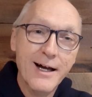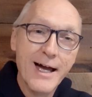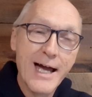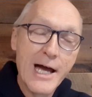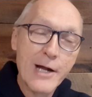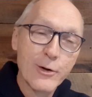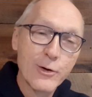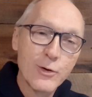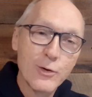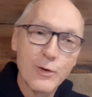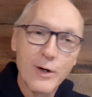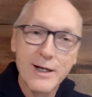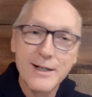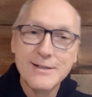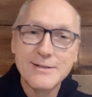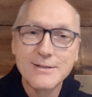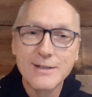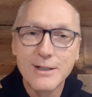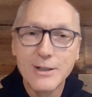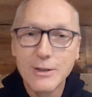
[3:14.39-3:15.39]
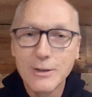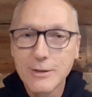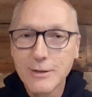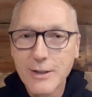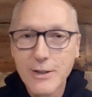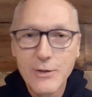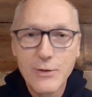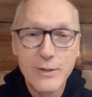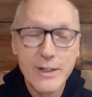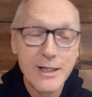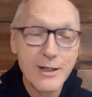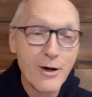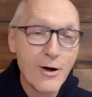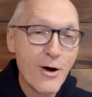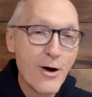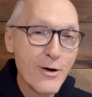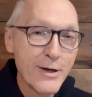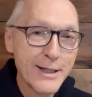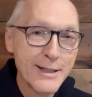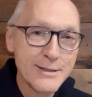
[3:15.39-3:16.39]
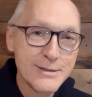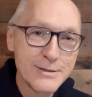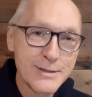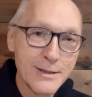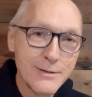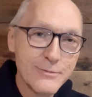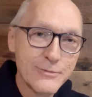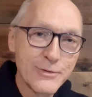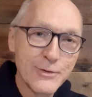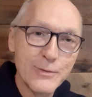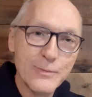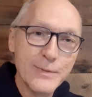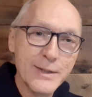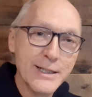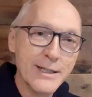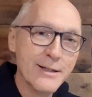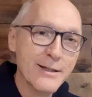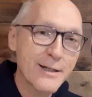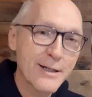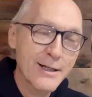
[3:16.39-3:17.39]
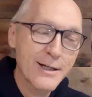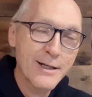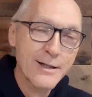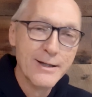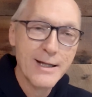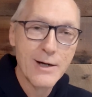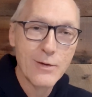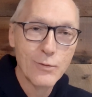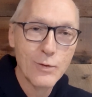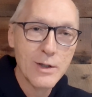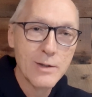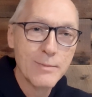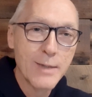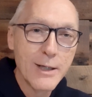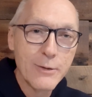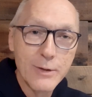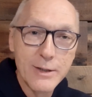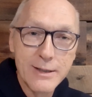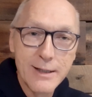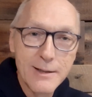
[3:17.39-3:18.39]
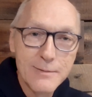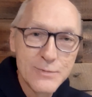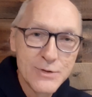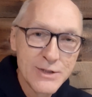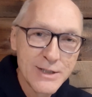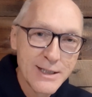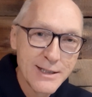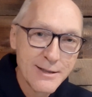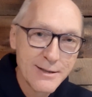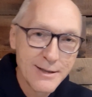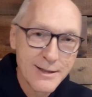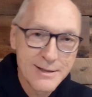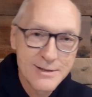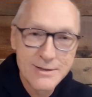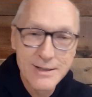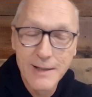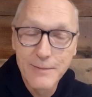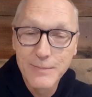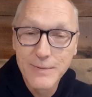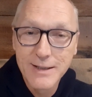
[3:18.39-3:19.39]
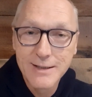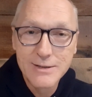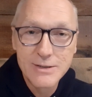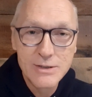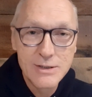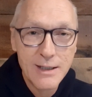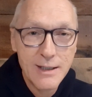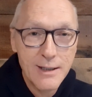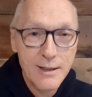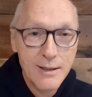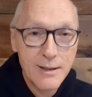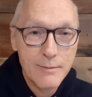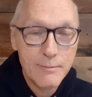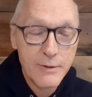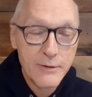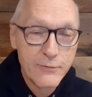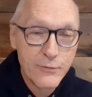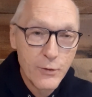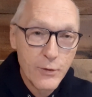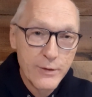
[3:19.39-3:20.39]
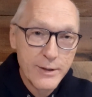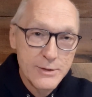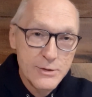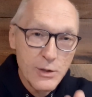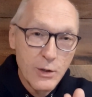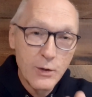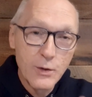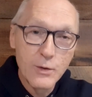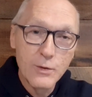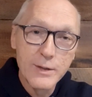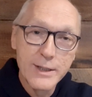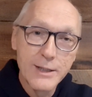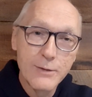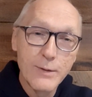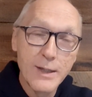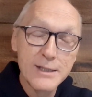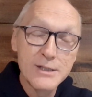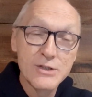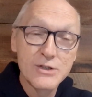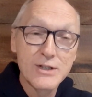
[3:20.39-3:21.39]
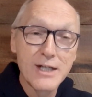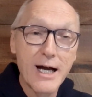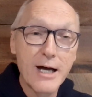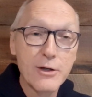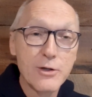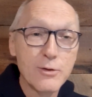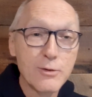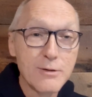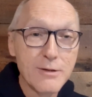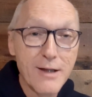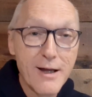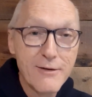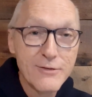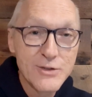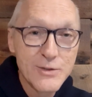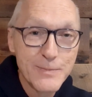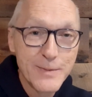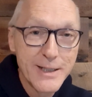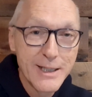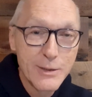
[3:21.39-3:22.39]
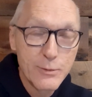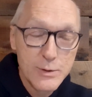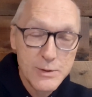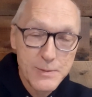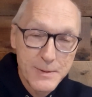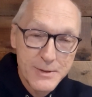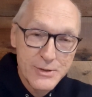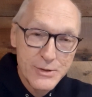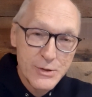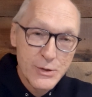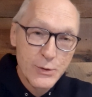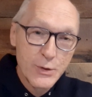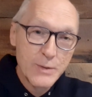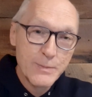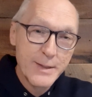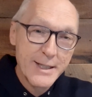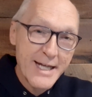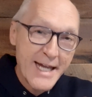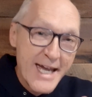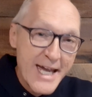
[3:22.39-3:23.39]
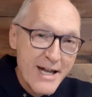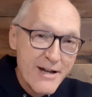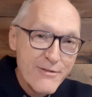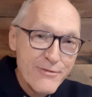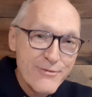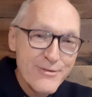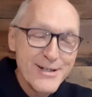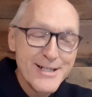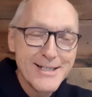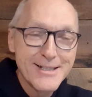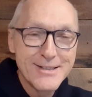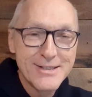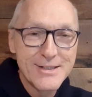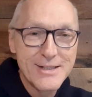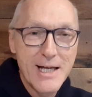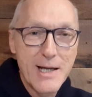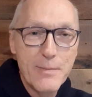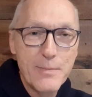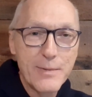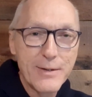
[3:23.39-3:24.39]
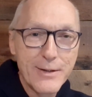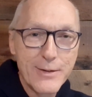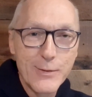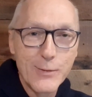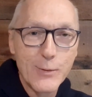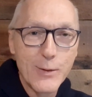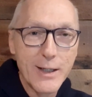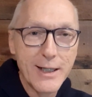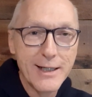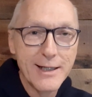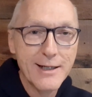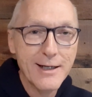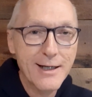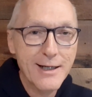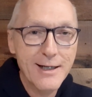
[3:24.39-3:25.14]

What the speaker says: and Christ alone and all he has done for me that won my redemption and acceptance before this holy and righteous God who loves me and was pursuing me every step of the way